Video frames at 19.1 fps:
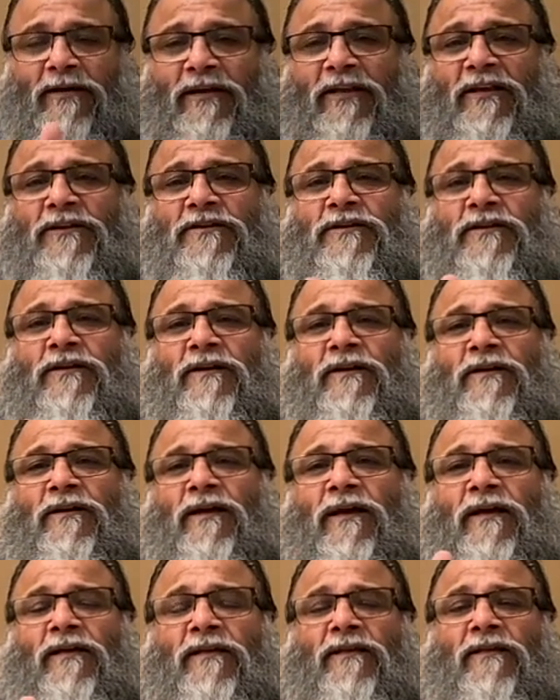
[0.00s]
did
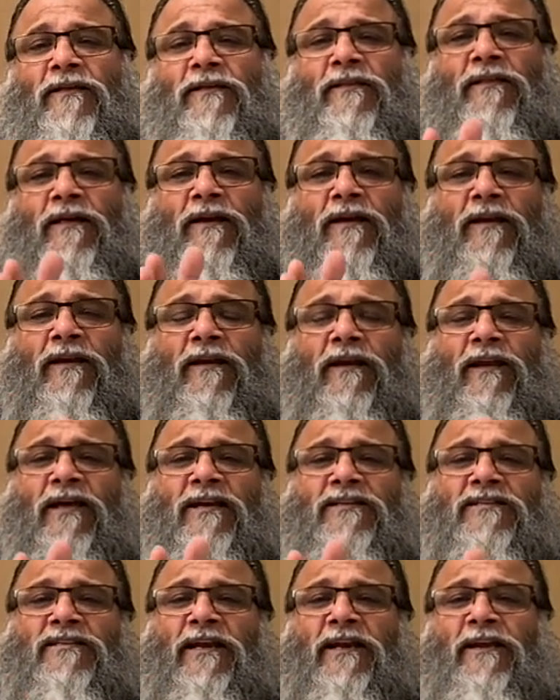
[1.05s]
the
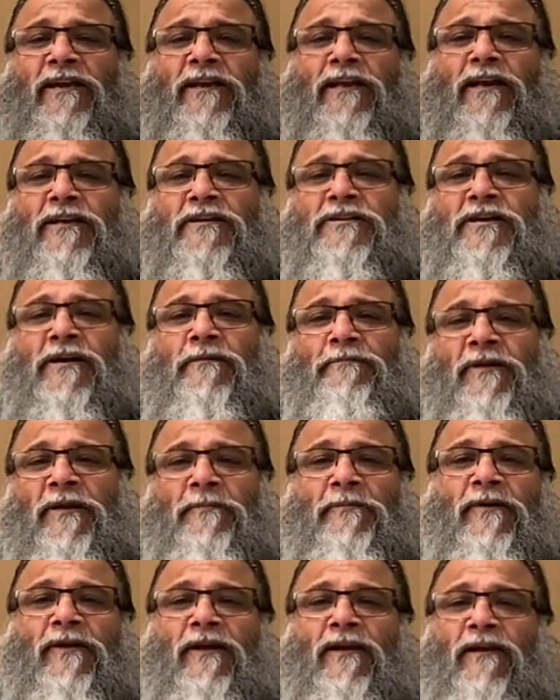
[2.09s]
less intelligent
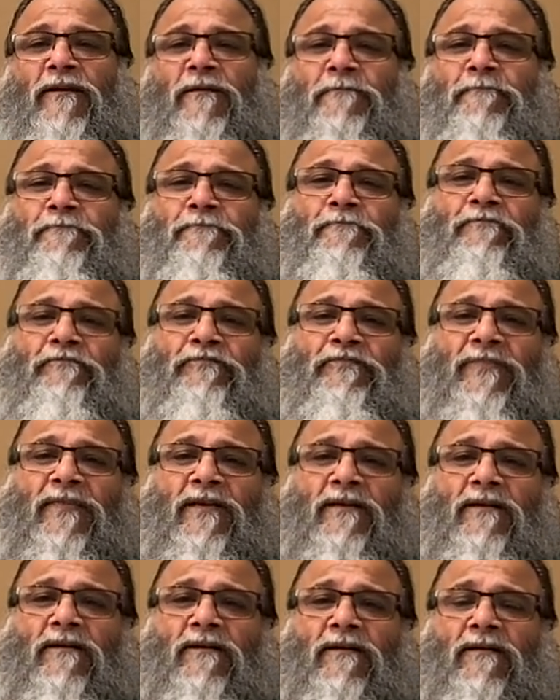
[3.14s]
people.
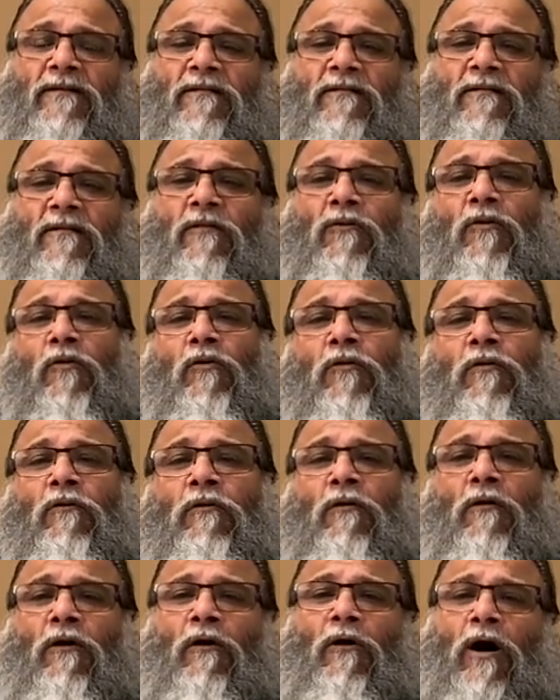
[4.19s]
Oh,
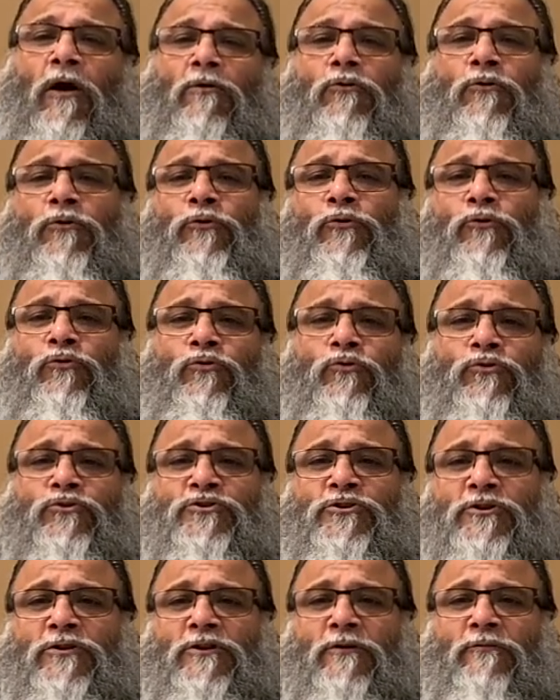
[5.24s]
how do you do
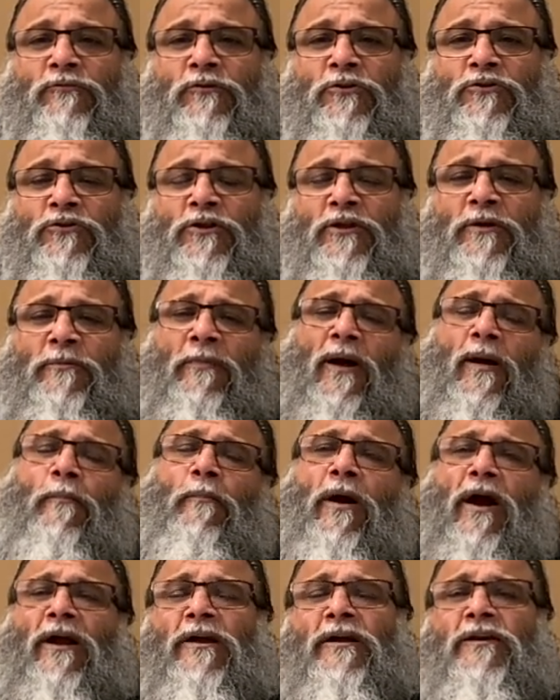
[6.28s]
chitta vritti? My
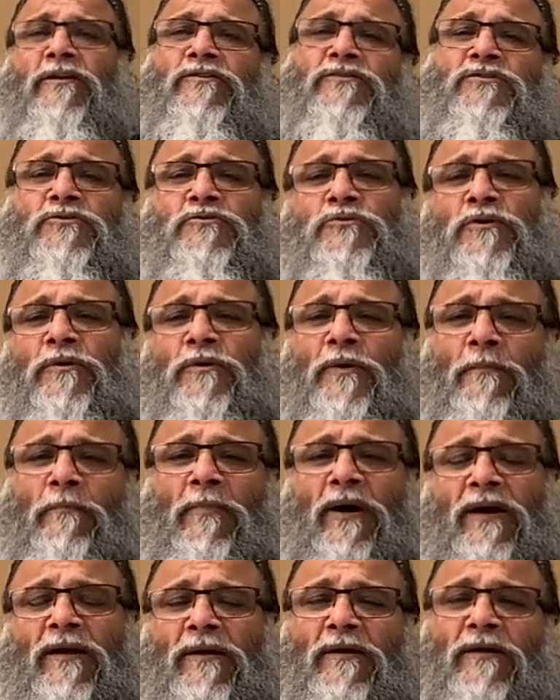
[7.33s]
mind is,
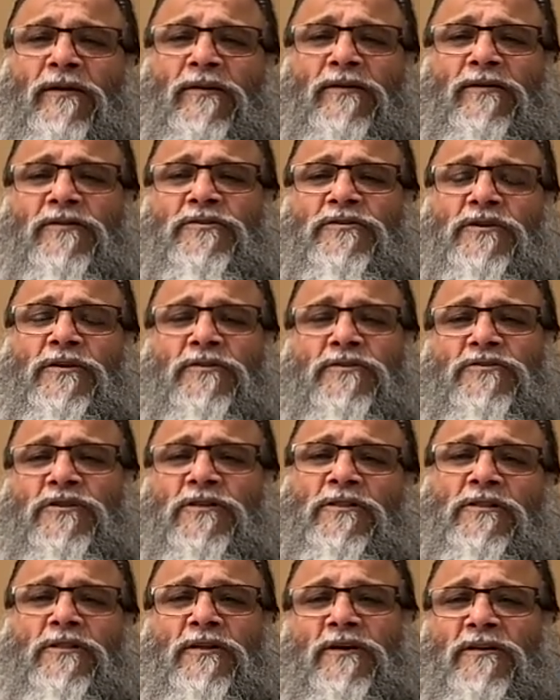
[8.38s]
my ch
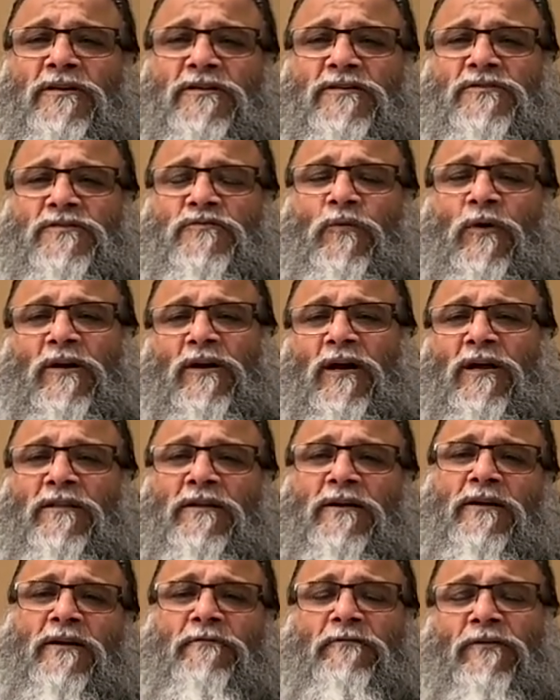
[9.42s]
chitta is, what are
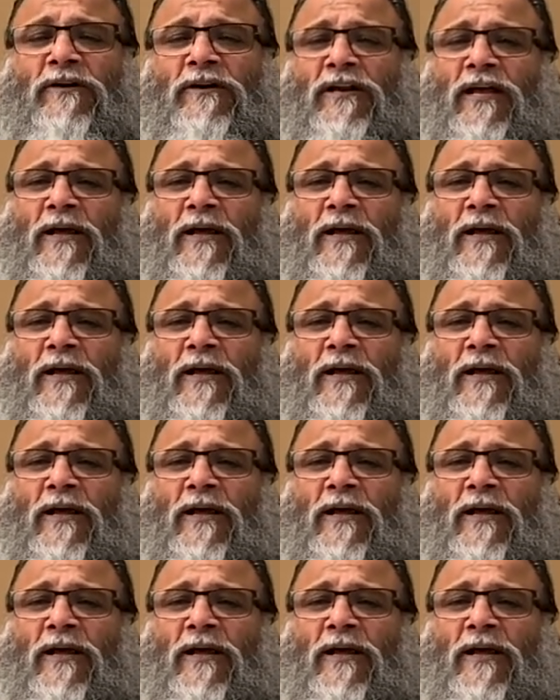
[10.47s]
the different